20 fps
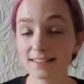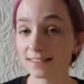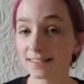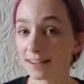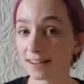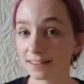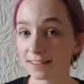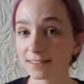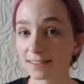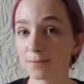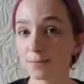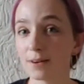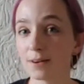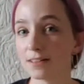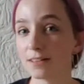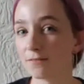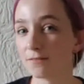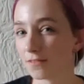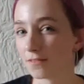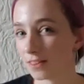next to where
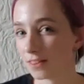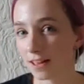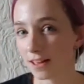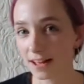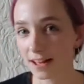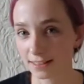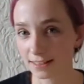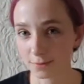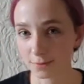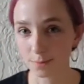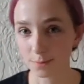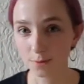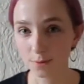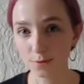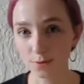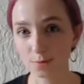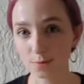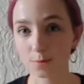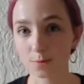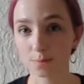the phalange
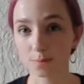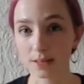bones would